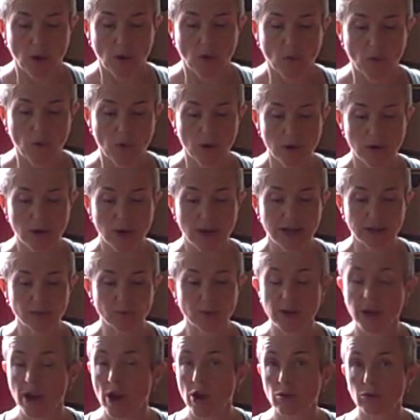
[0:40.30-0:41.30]
One, as
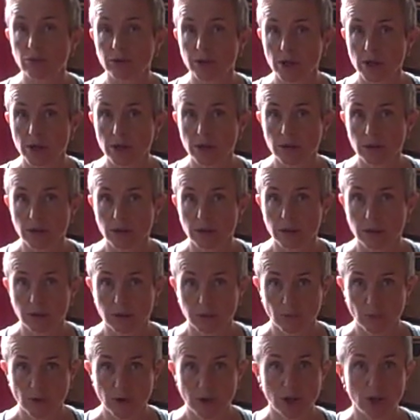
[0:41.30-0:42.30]
we get older,
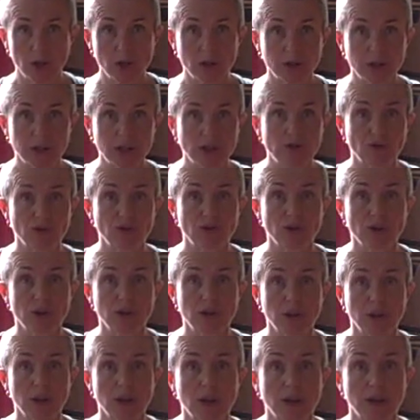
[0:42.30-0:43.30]
we lose
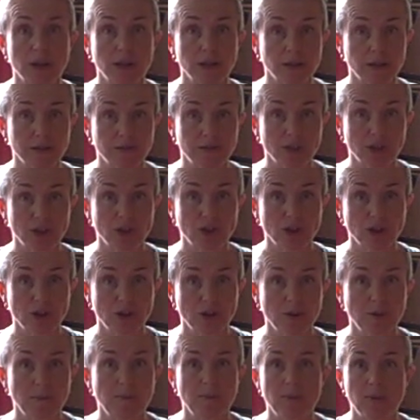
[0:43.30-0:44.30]
estrogen and connective
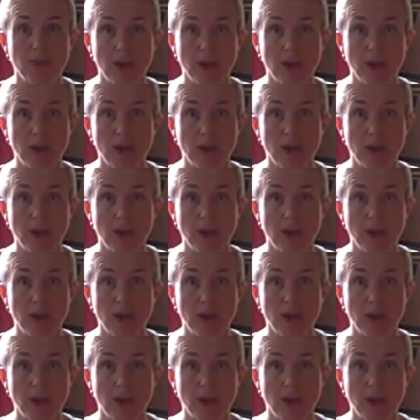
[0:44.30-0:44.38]
tissue,